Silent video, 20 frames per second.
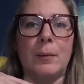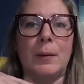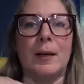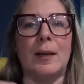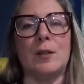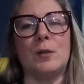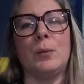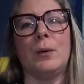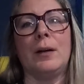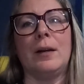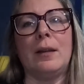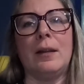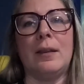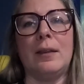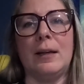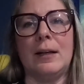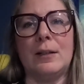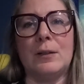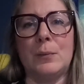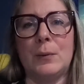And that's one of the
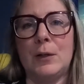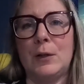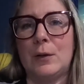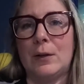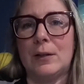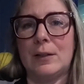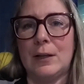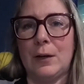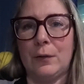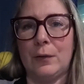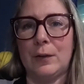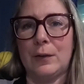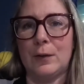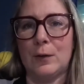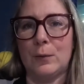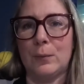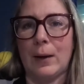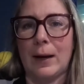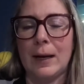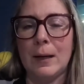things when you can tell that they're
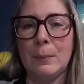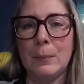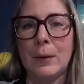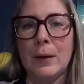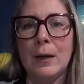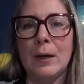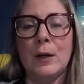ripe.